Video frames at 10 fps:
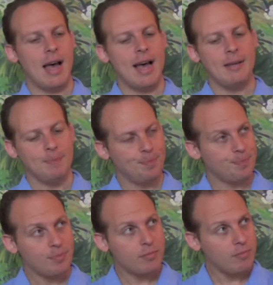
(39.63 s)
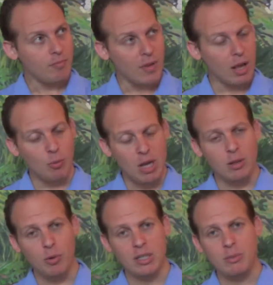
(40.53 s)
I
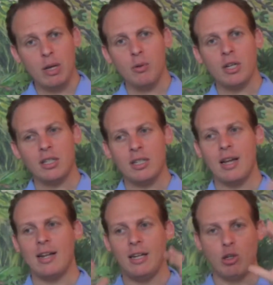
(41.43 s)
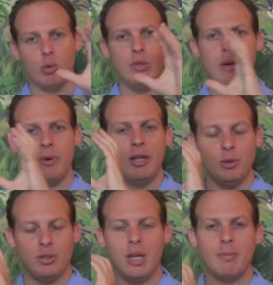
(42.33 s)
went question by question and I grouped them
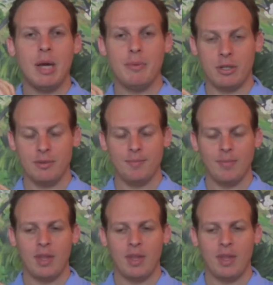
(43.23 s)
into subtopics.